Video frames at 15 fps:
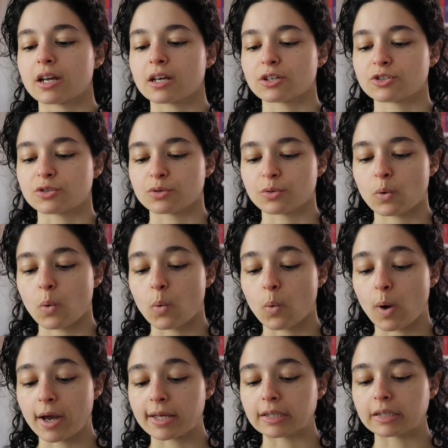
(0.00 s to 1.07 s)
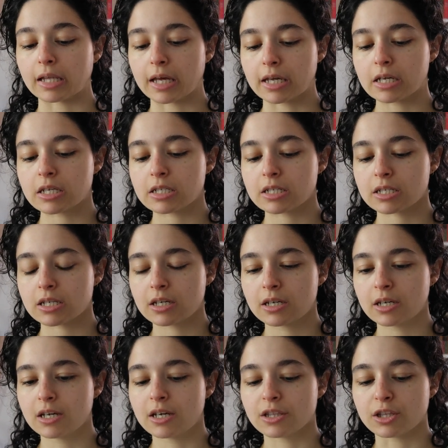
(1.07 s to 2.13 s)
that I actually quite liked.
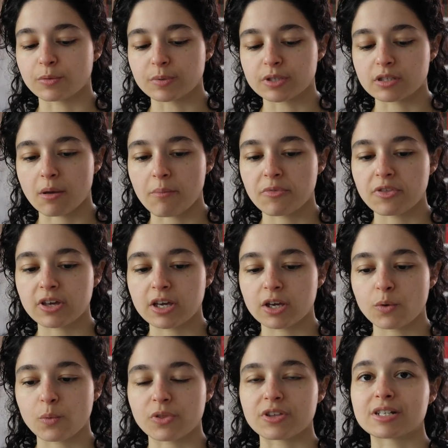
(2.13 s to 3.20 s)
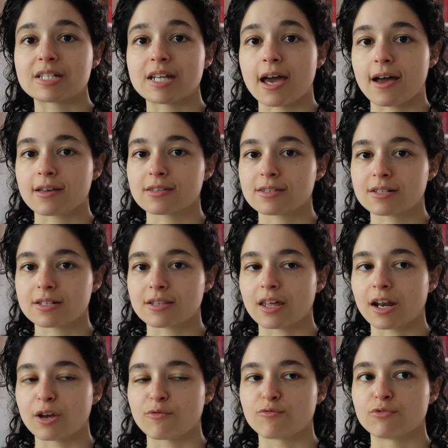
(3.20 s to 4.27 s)
There was something with a test
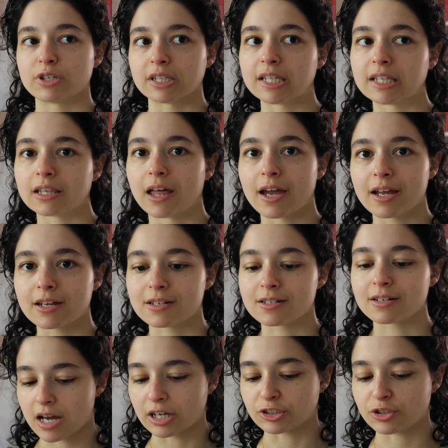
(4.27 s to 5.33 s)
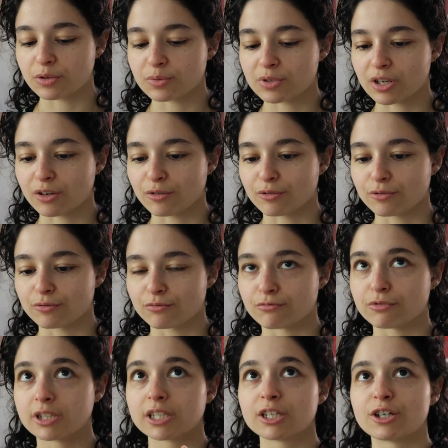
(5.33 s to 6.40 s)
that I really liked. I just thought it was like
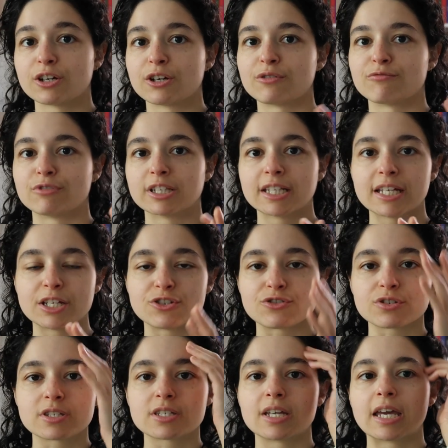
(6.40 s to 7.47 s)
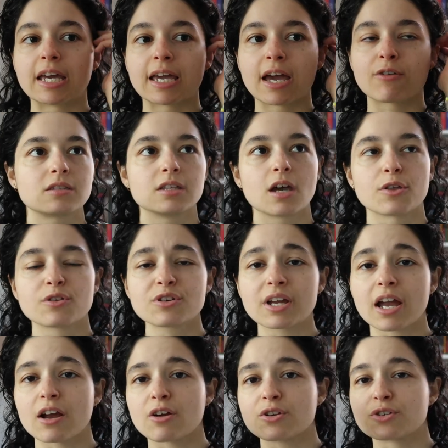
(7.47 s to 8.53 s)
really good, really interesting. The other
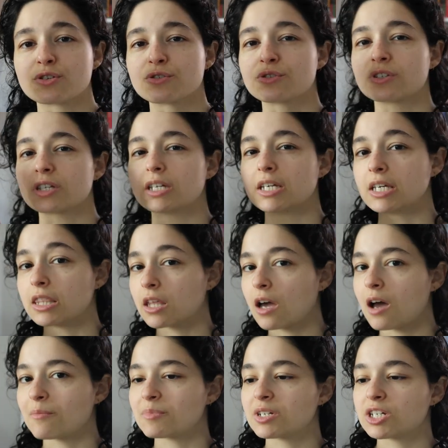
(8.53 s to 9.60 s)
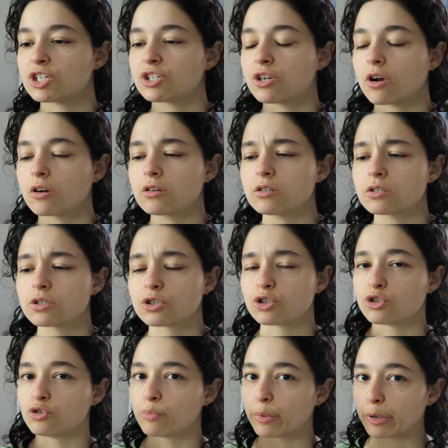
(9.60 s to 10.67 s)
characters in the competition aren't
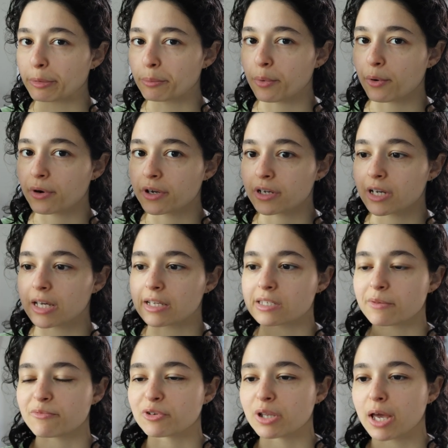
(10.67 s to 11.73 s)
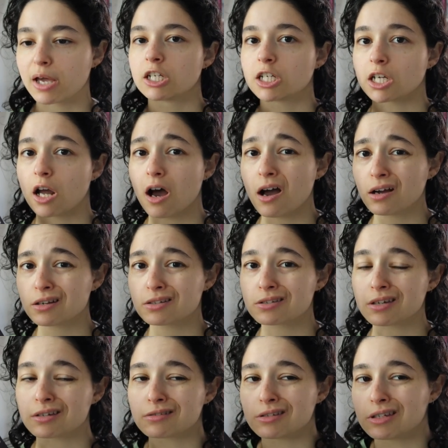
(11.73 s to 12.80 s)
super important except for like Nox,
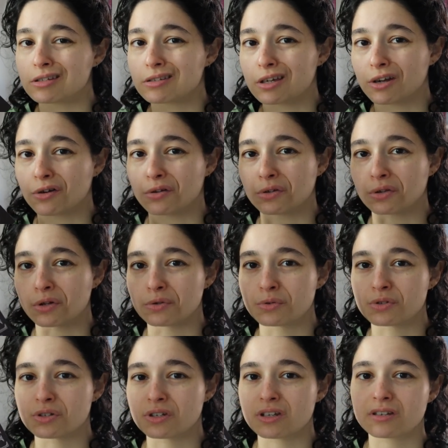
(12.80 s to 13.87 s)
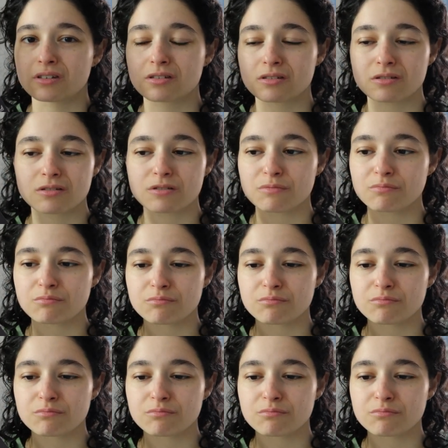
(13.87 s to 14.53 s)
because he's like her closest